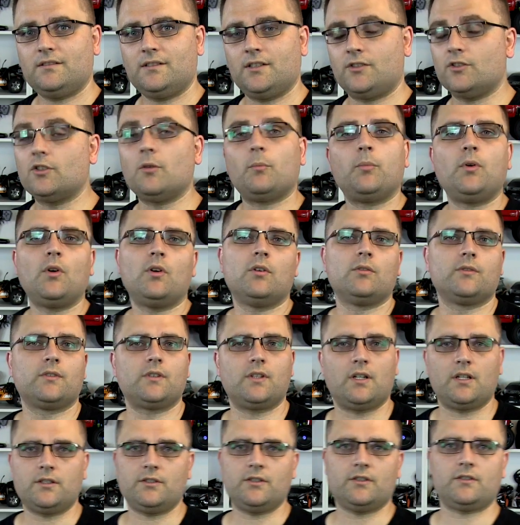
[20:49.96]
It's not
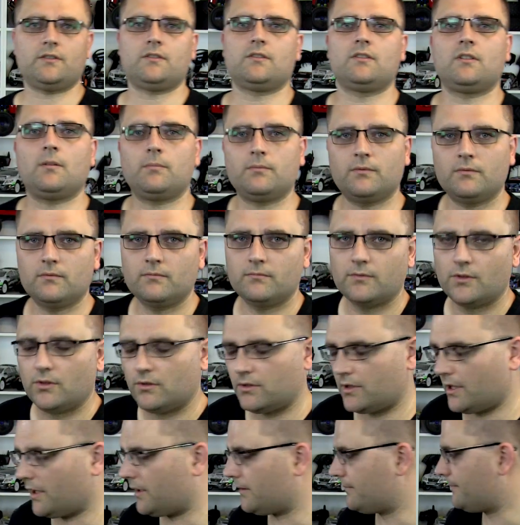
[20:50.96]
paused, I just stopped
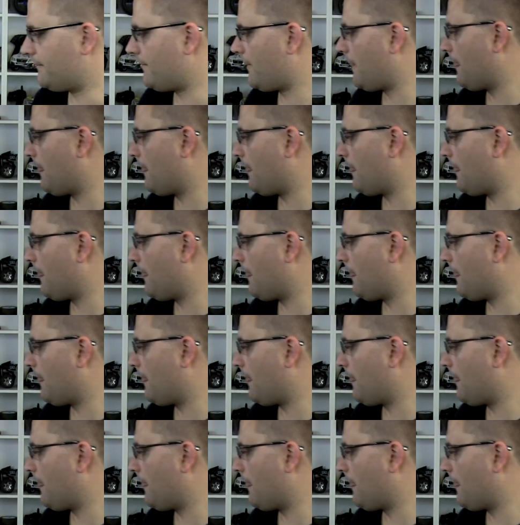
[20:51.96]
talking.